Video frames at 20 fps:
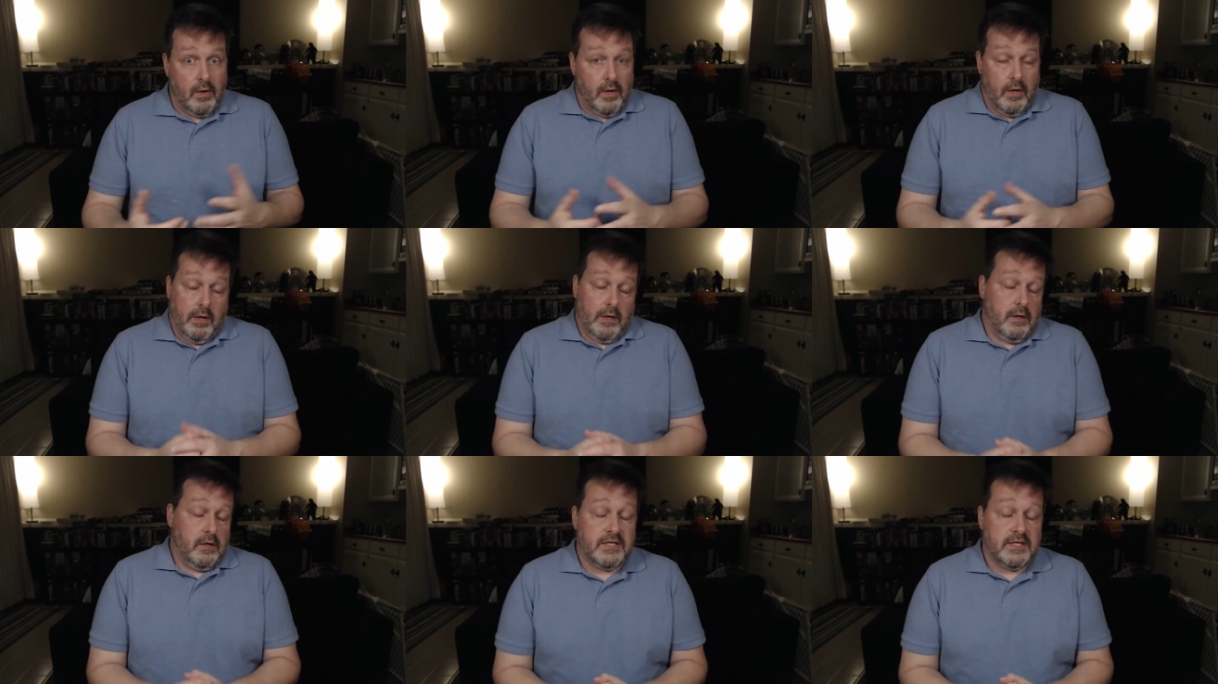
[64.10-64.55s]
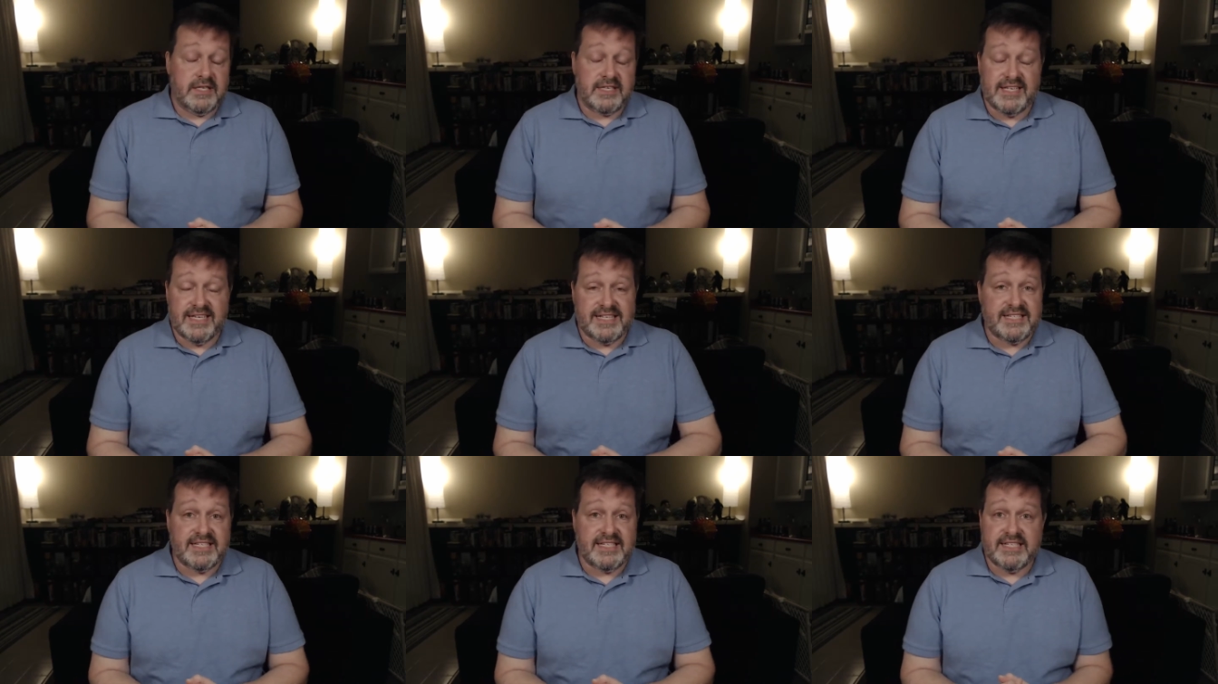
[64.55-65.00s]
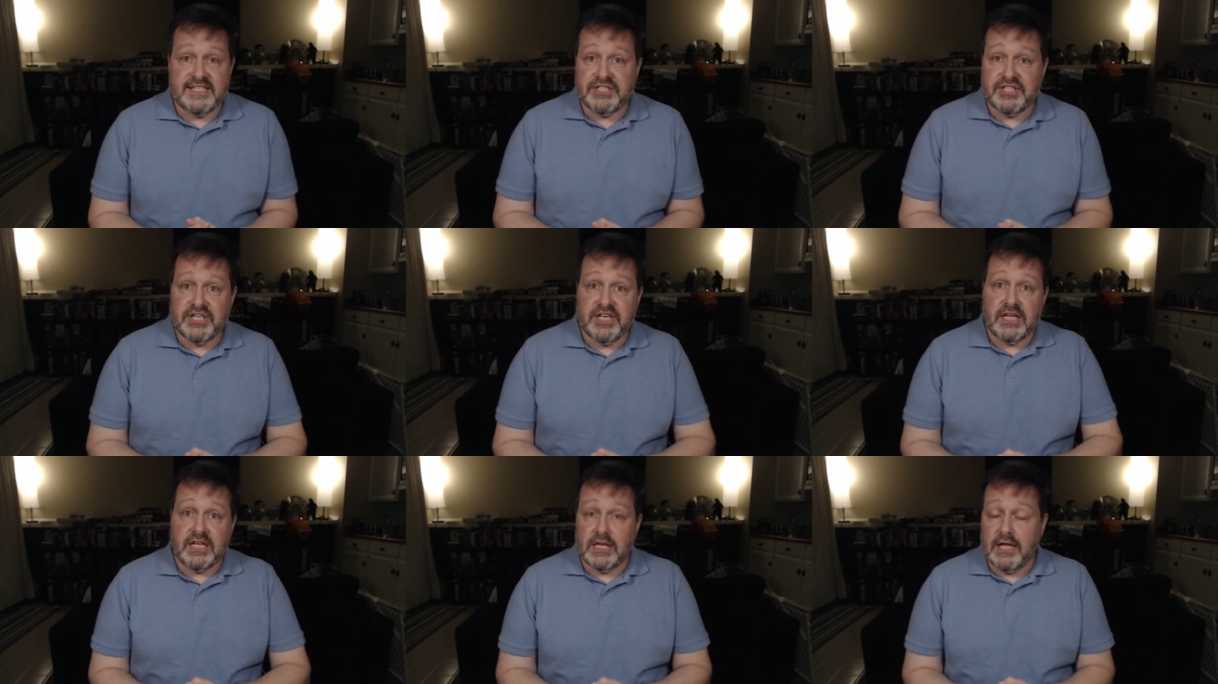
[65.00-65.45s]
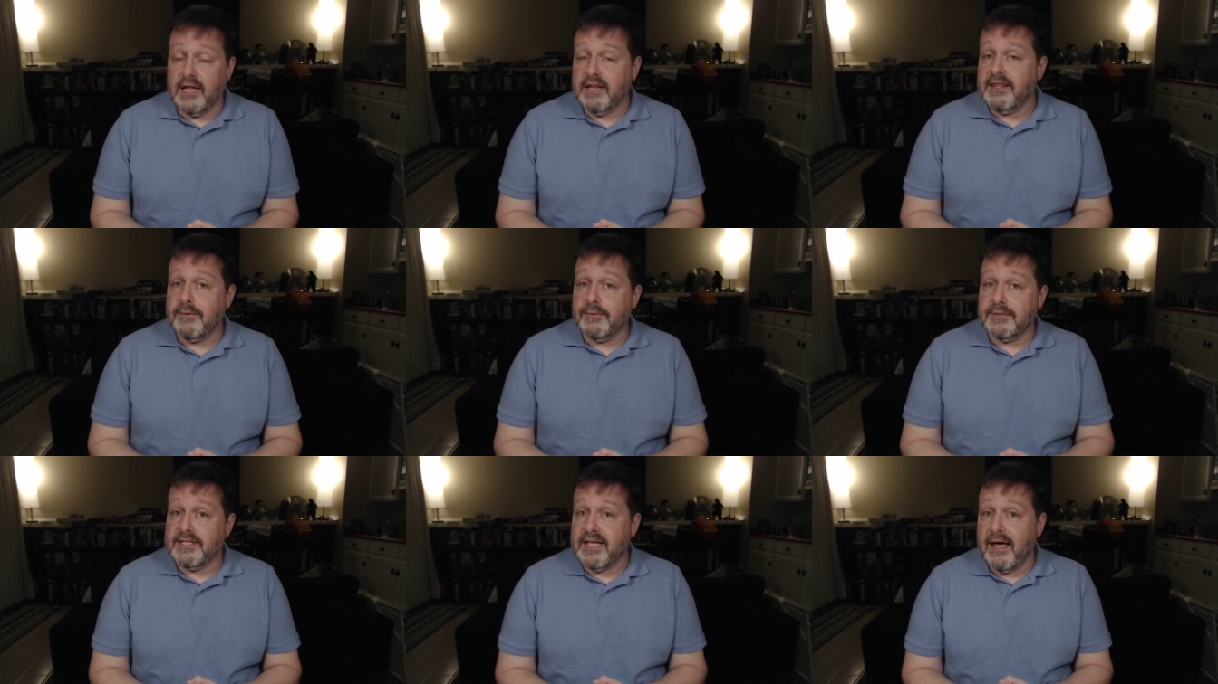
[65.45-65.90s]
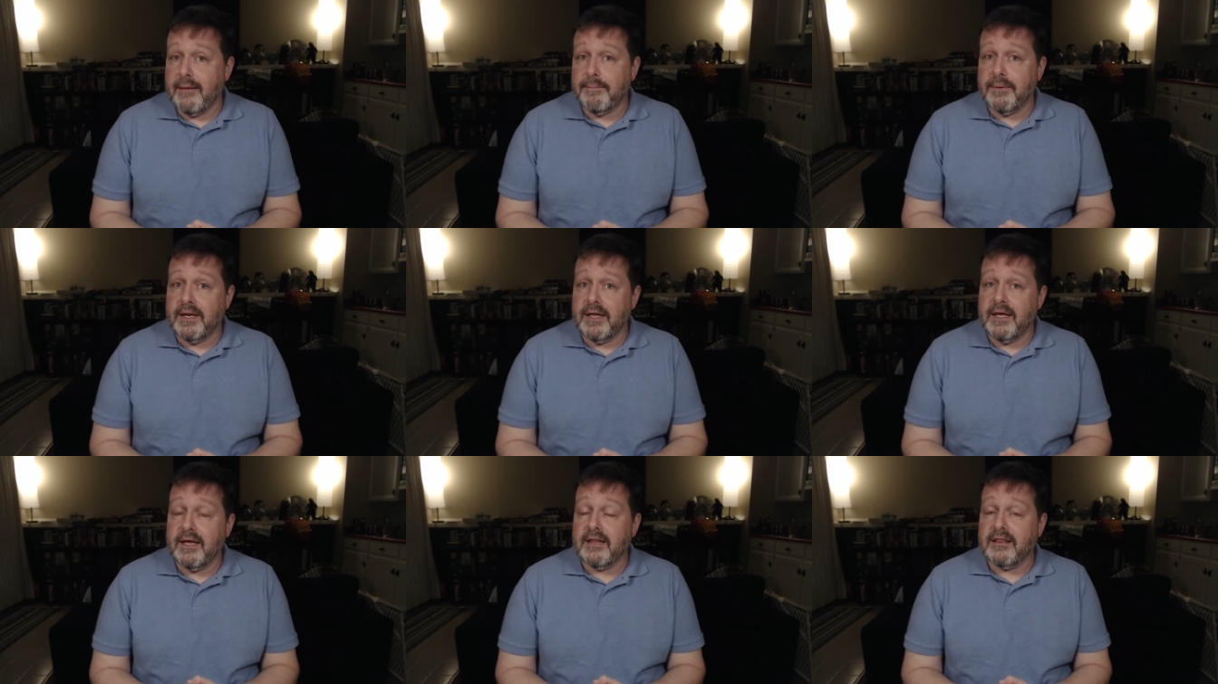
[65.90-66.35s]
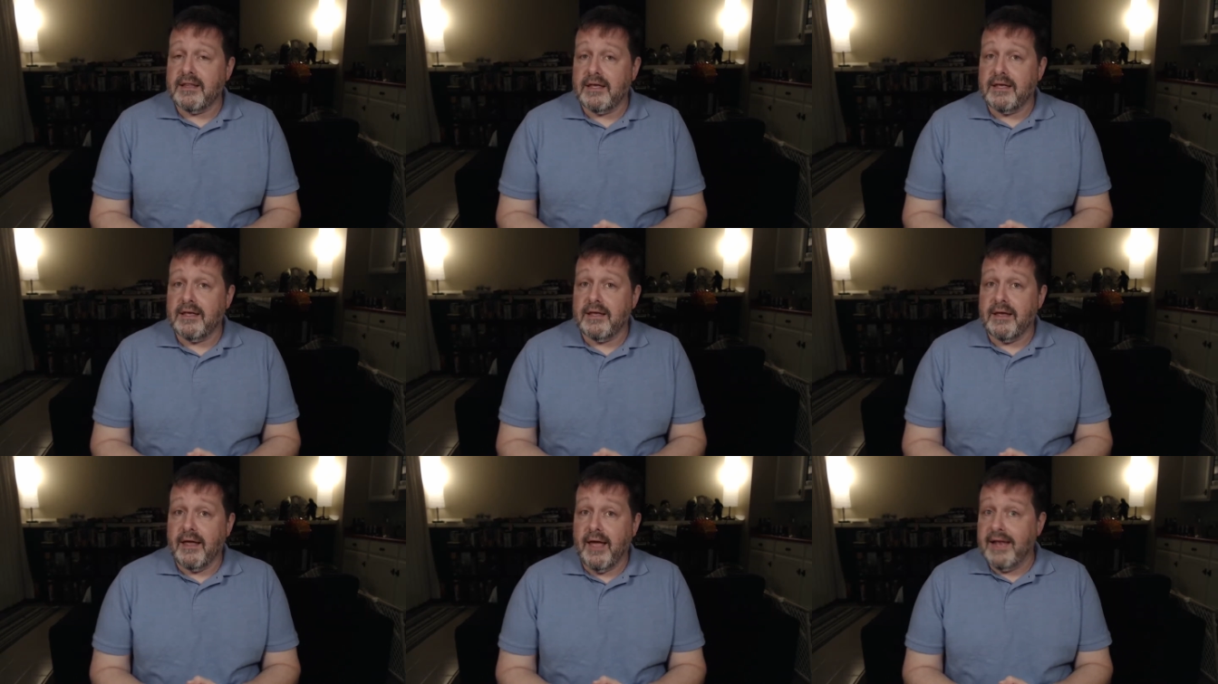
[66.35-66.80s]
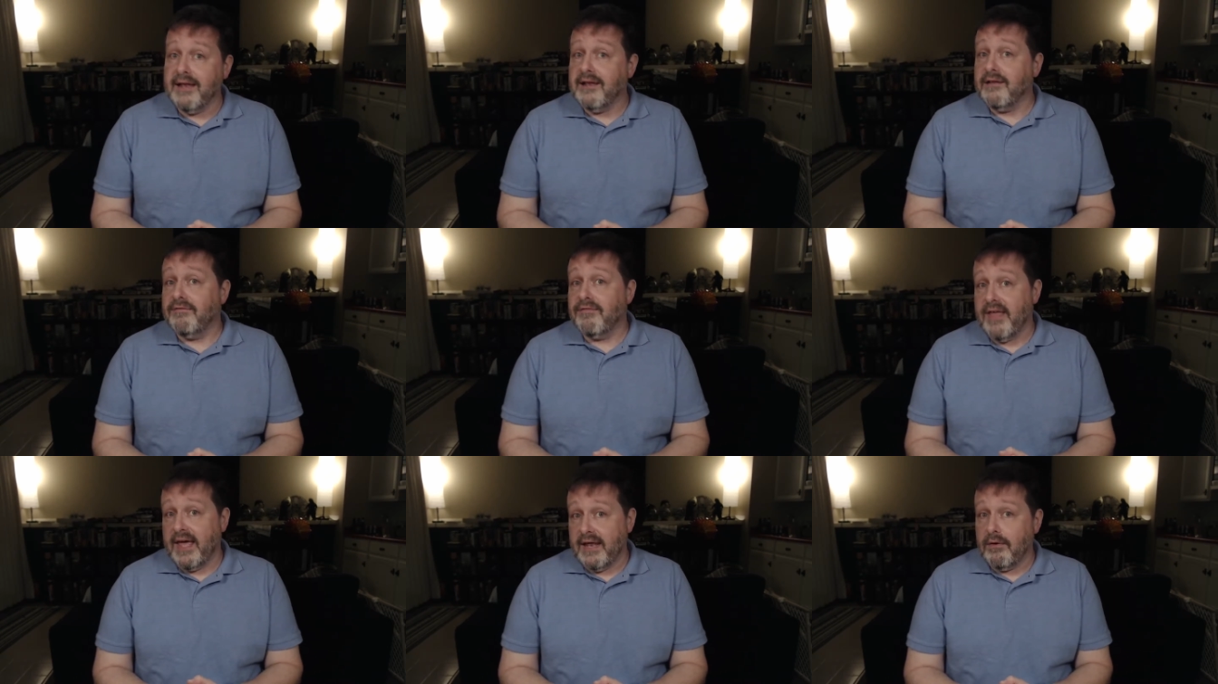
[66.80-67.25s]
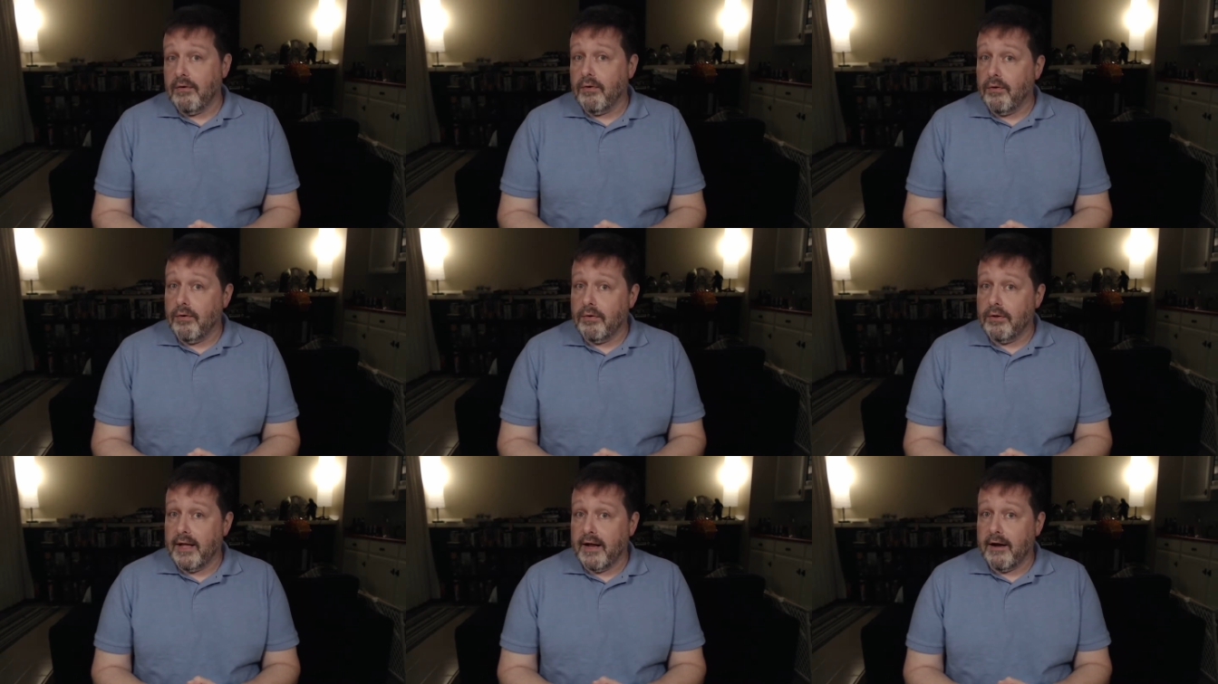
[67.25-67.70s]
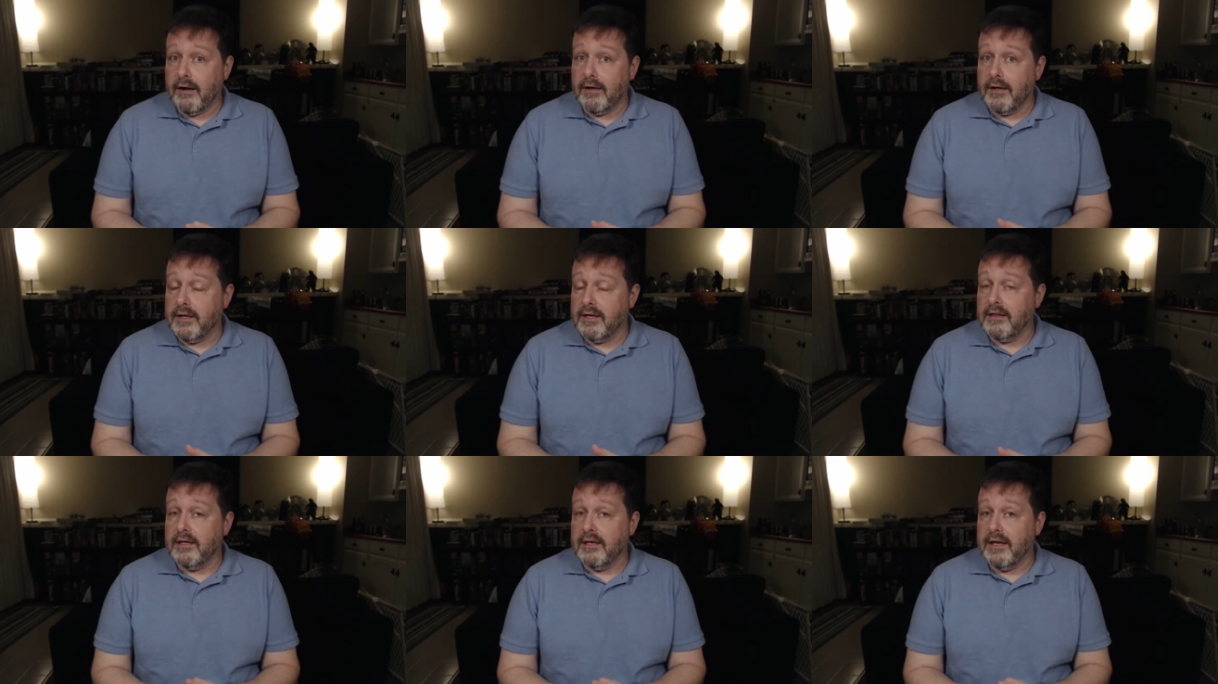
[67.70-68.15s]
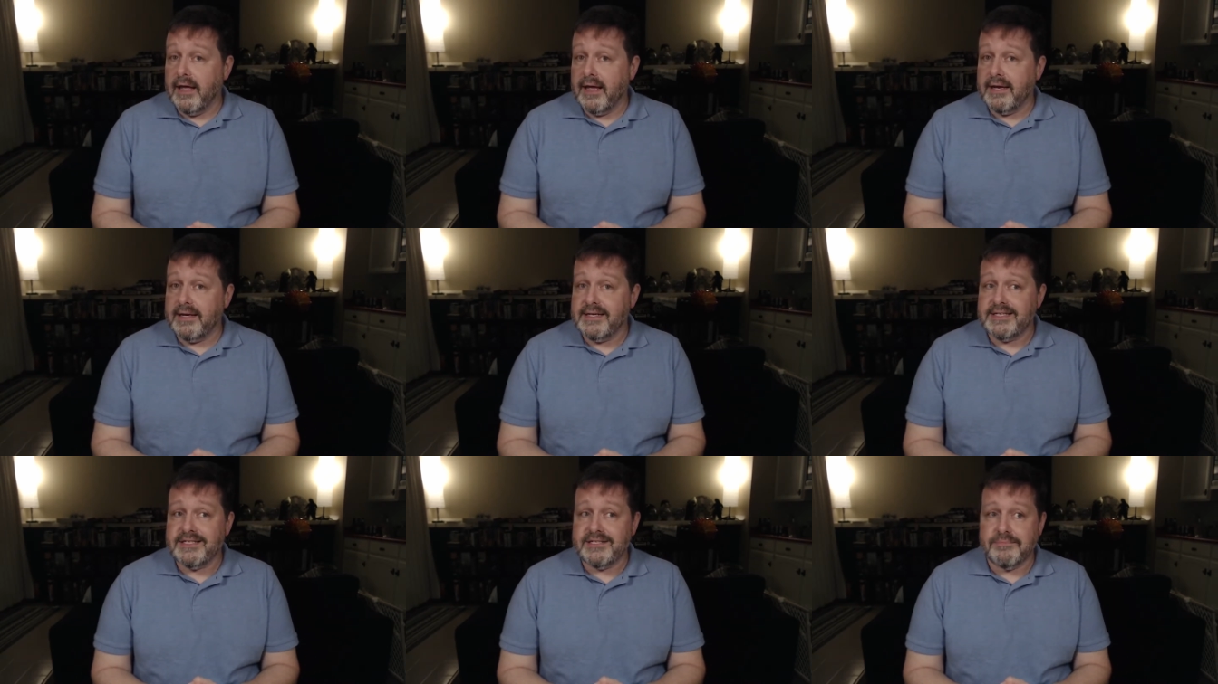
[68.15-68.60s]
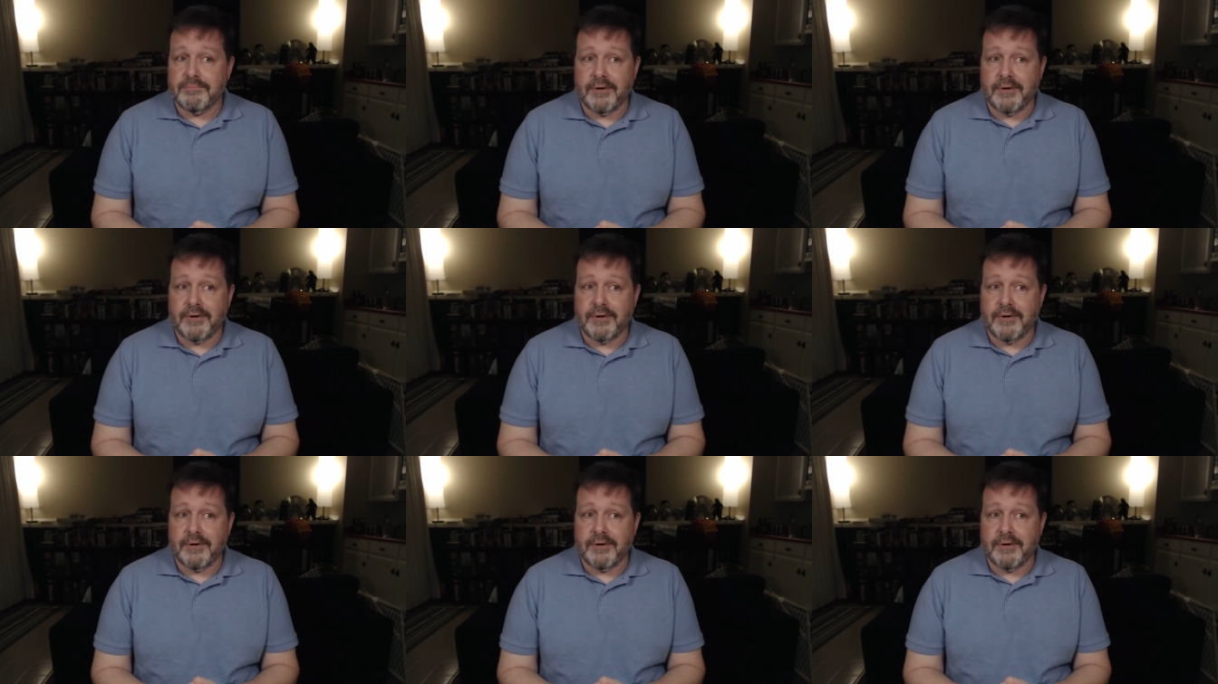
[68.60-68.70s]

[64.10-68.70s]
CCG glut that was happening at the end of that whole era in the 90s.